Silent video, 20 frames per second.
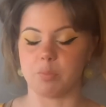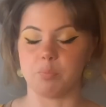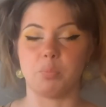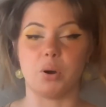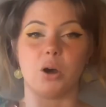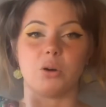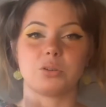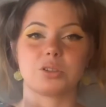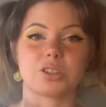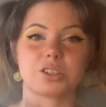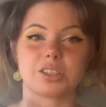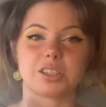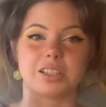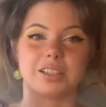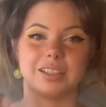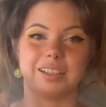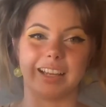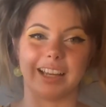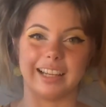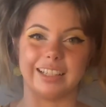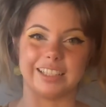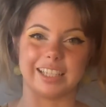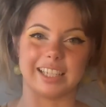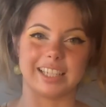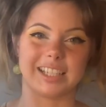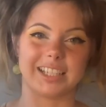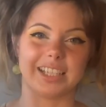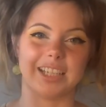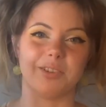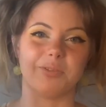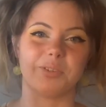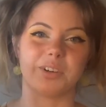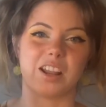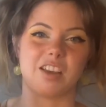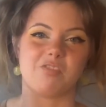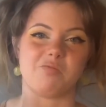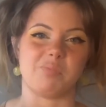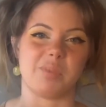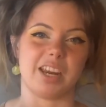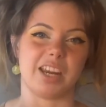posts, and to see what
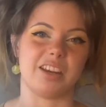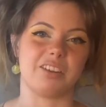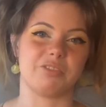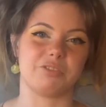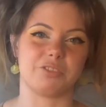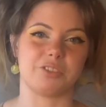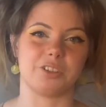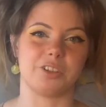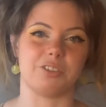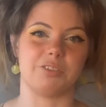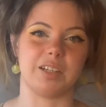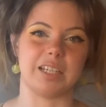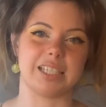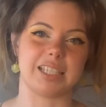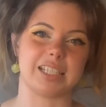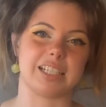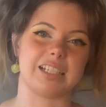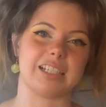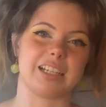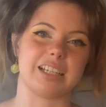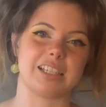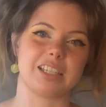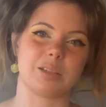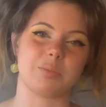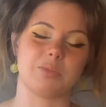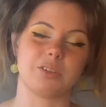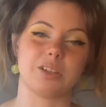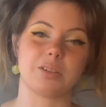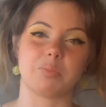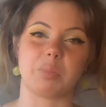I've made for recent customers.